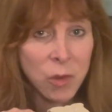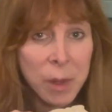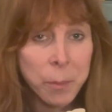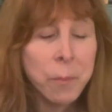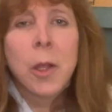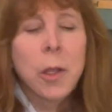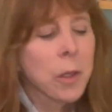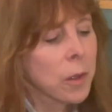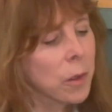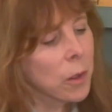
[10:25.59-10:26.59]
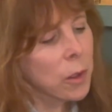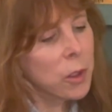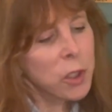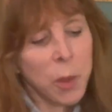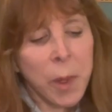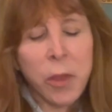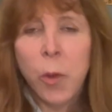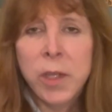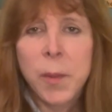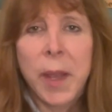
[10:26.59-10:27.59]
trip. So my
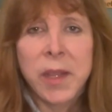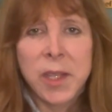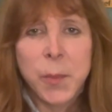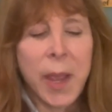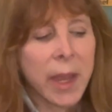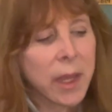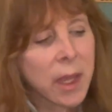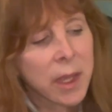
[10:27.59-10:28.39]
thoughts about this bag.